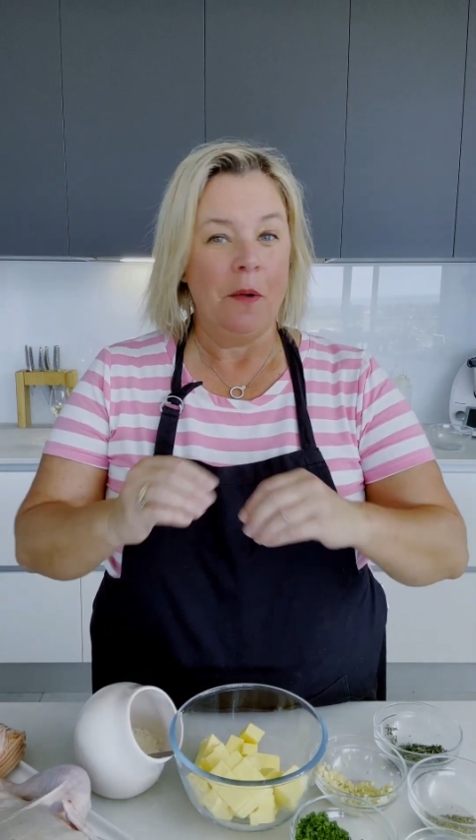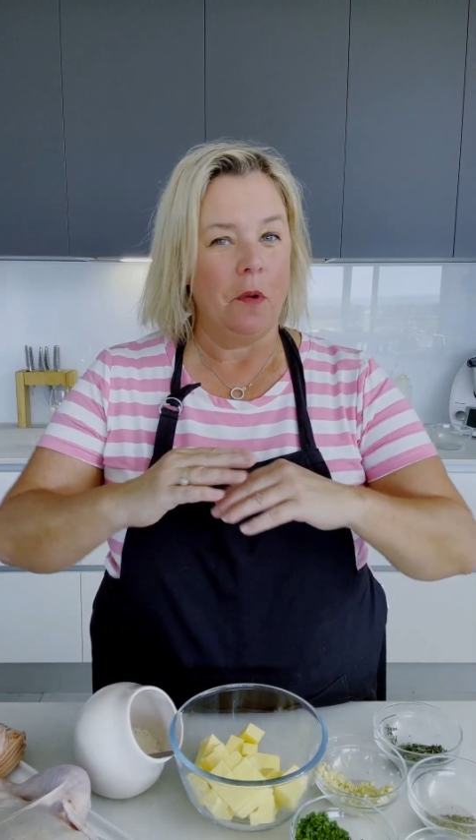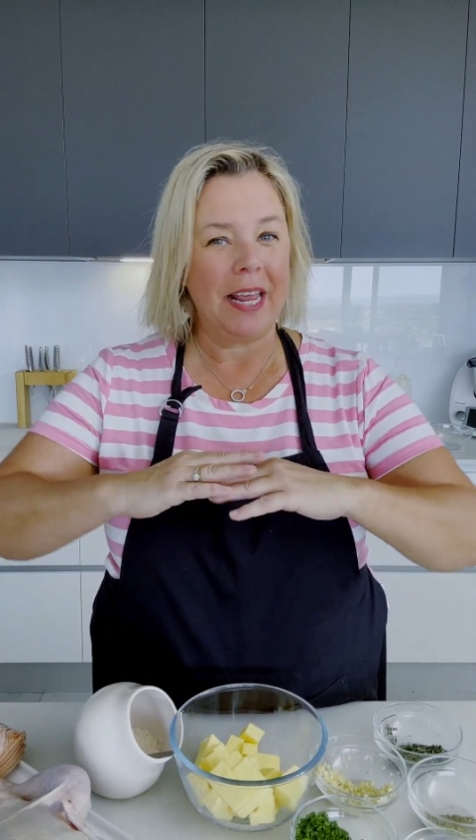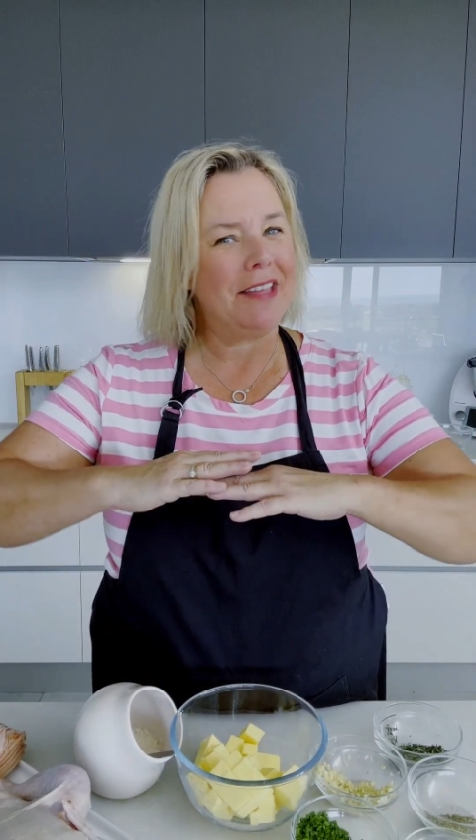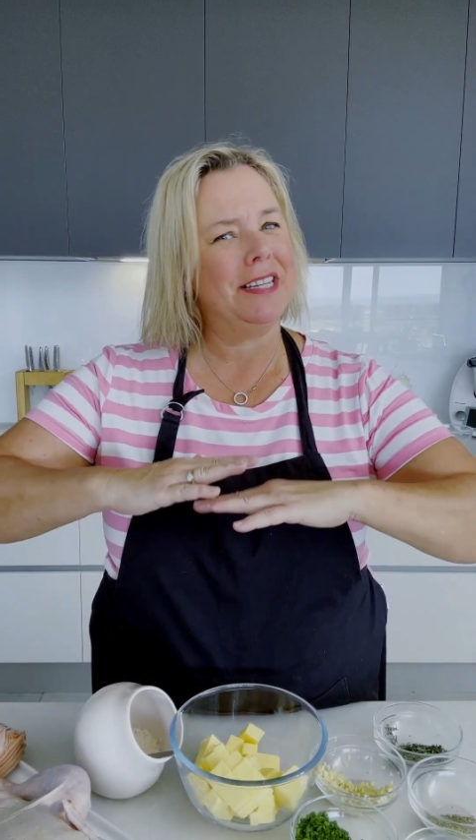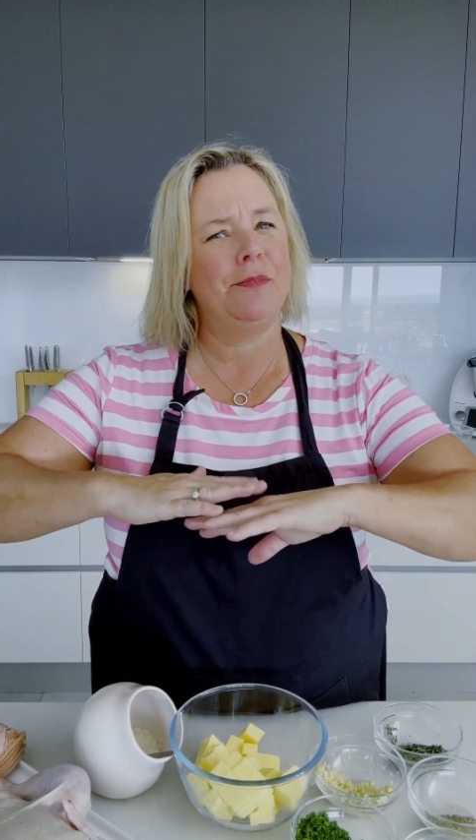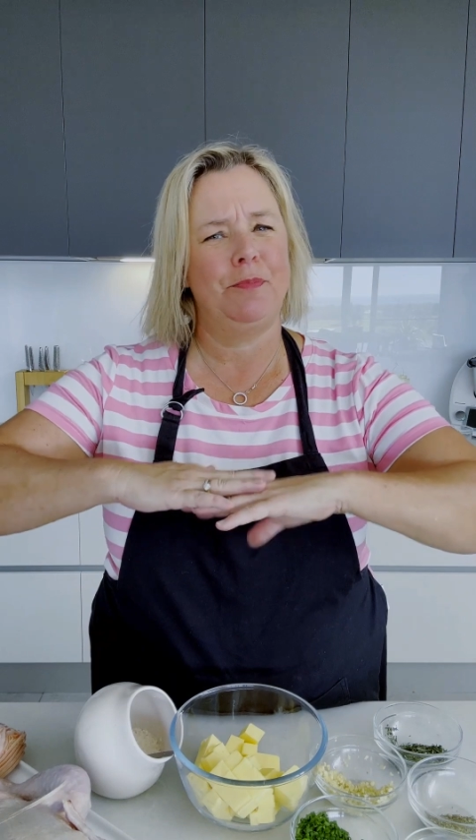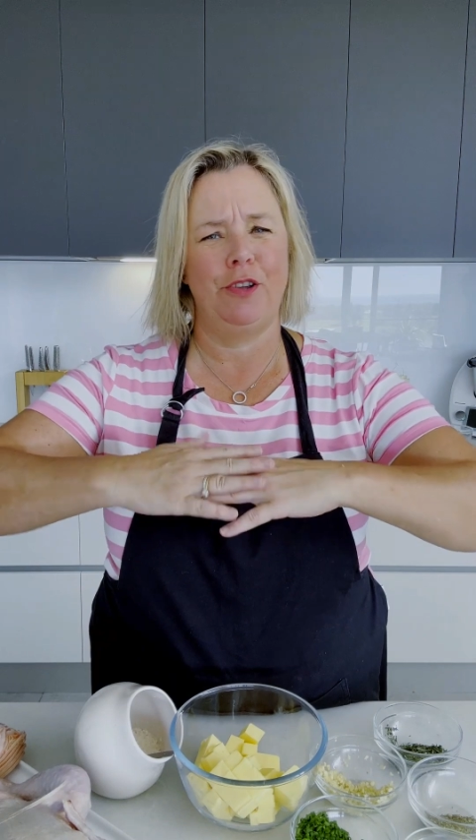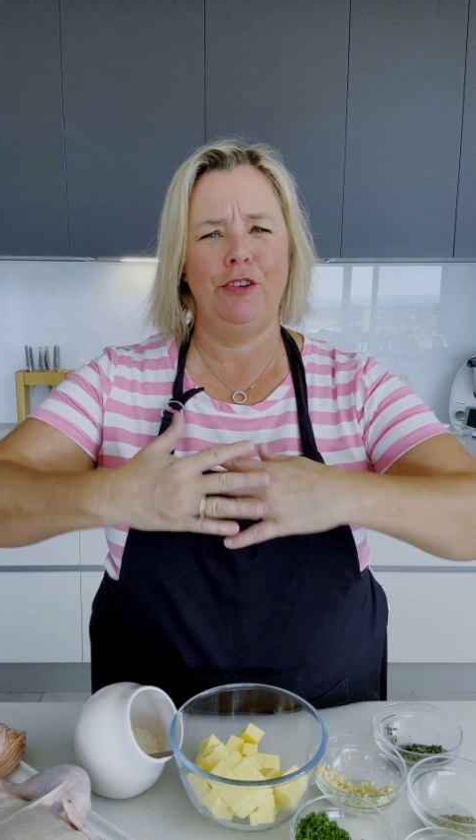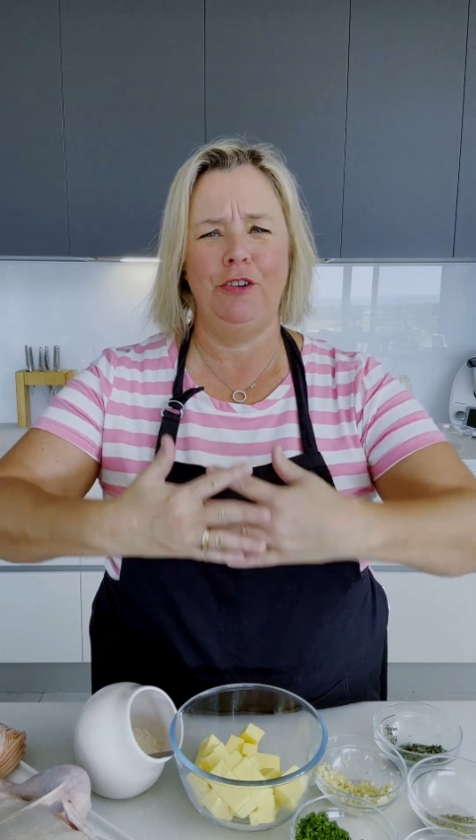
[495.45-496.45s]
want to get this
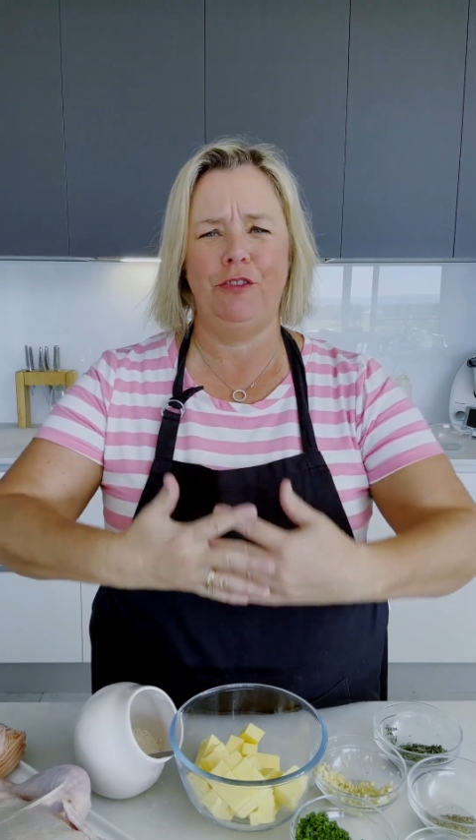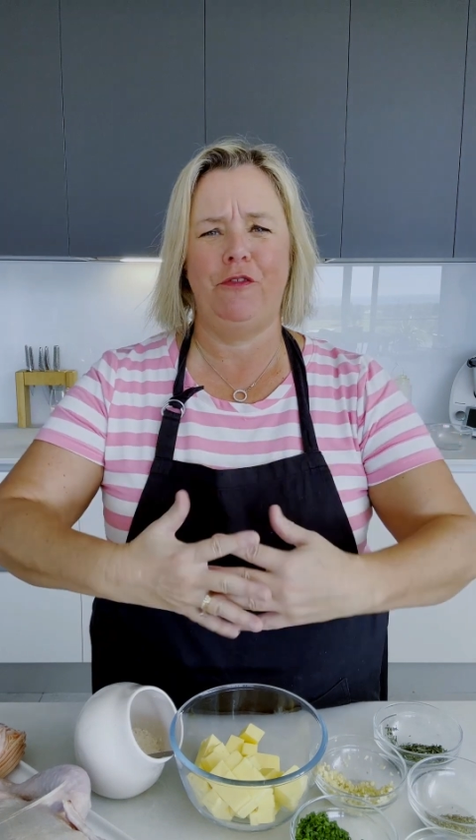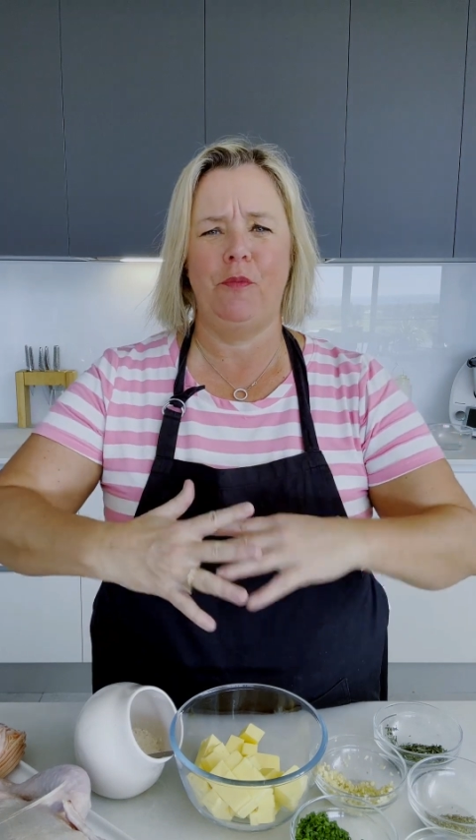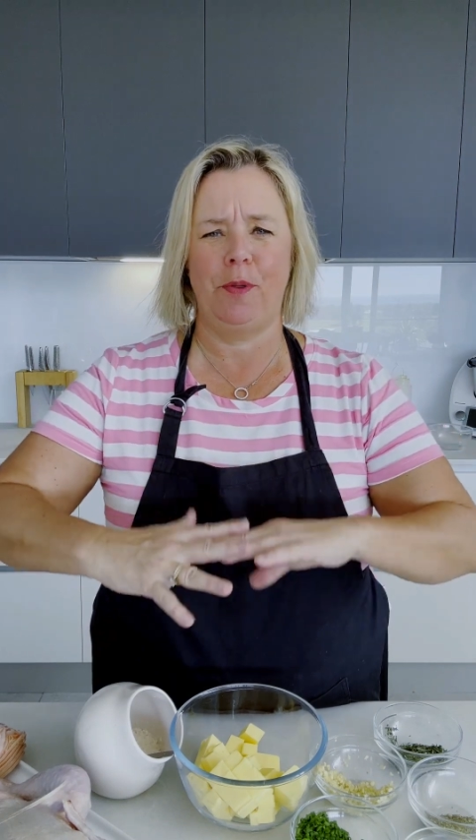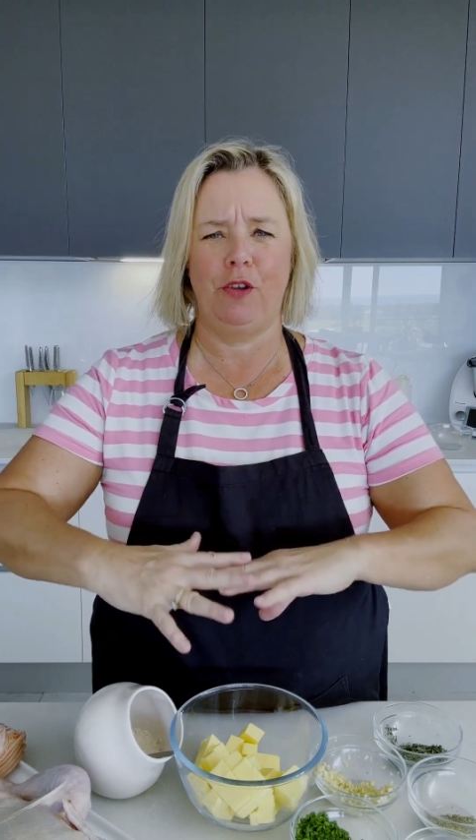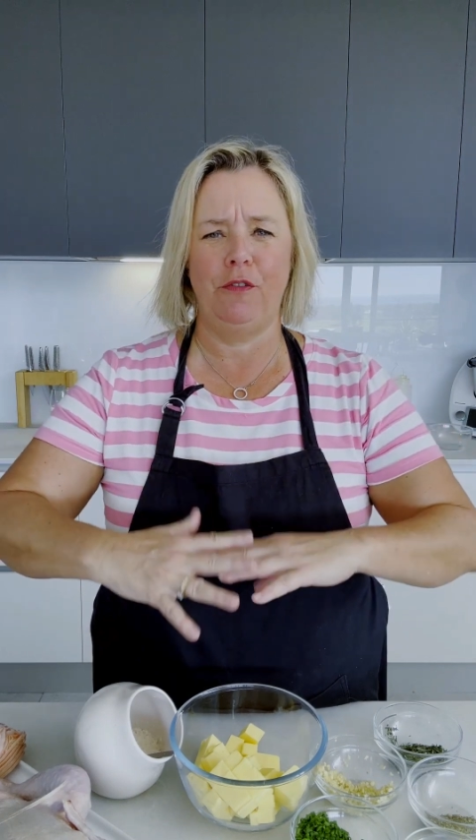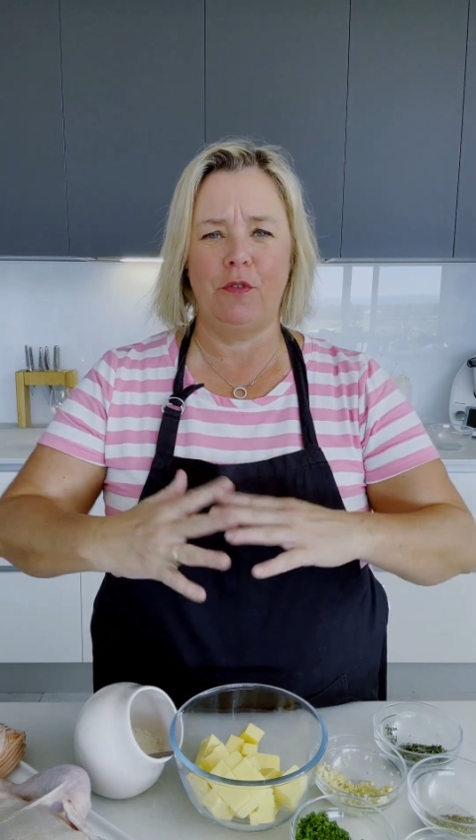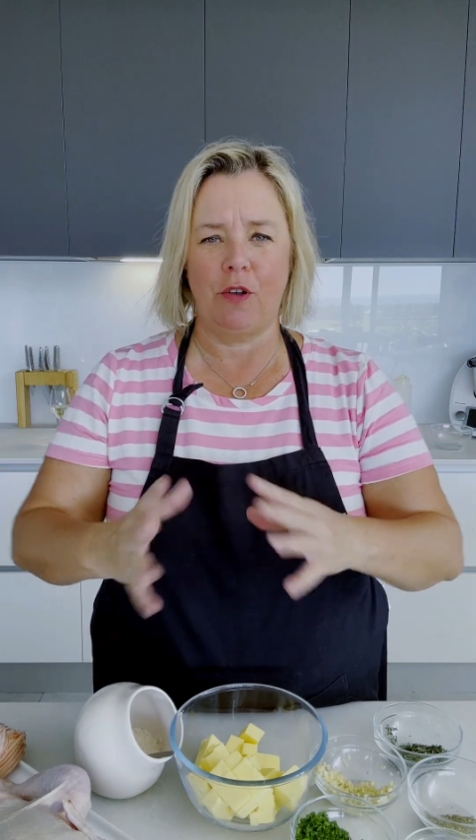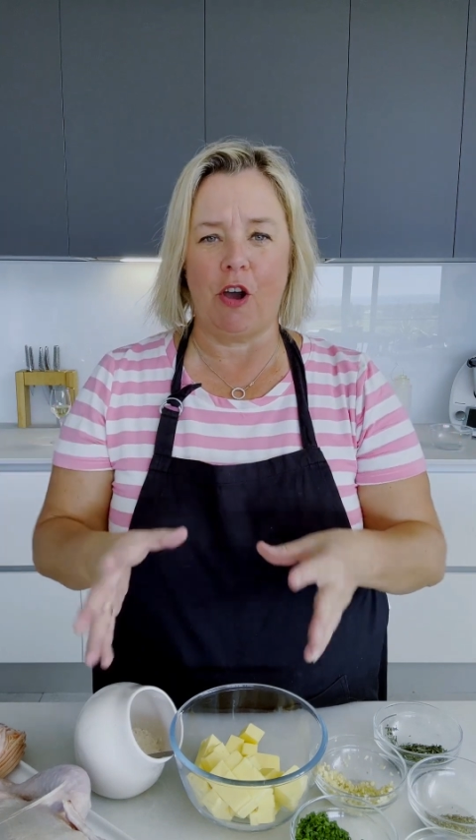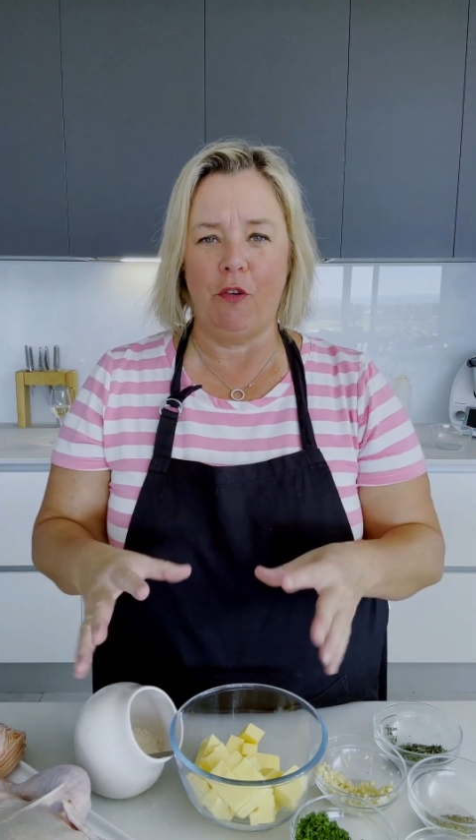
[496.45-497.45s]

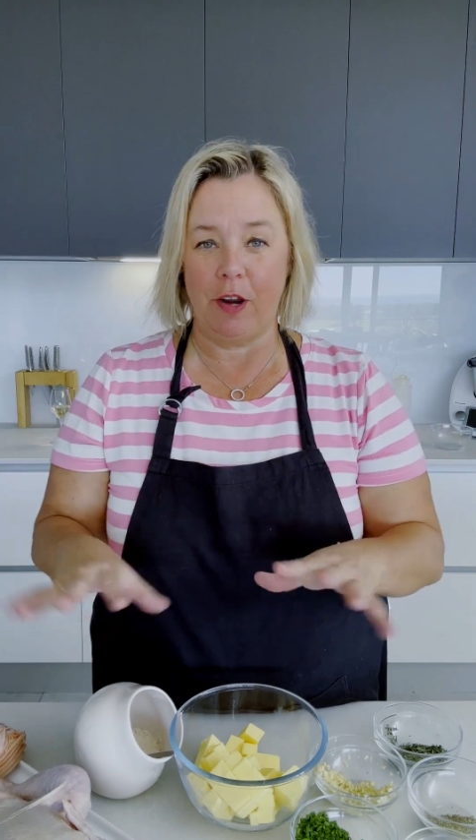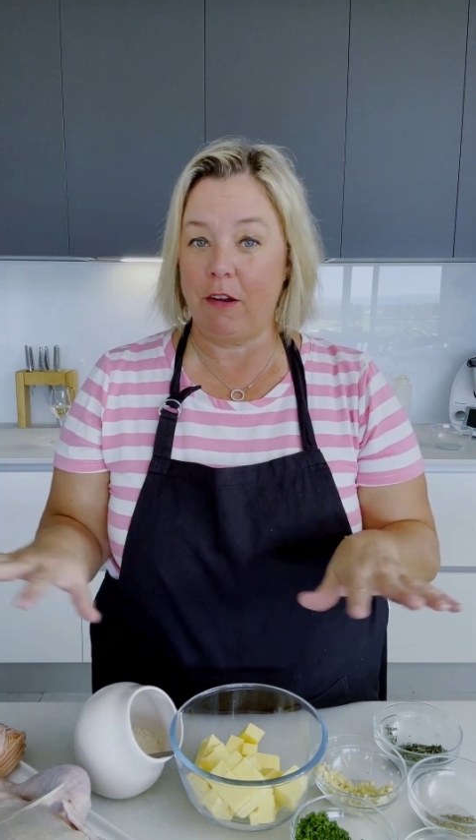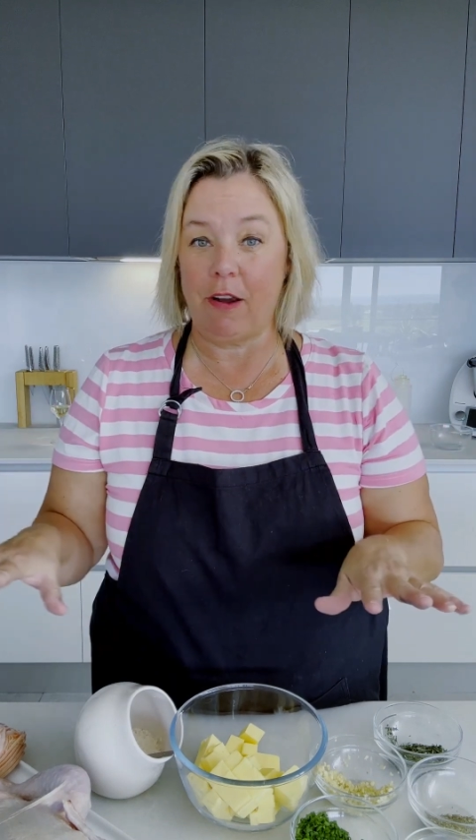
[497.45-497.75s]
beautiful golden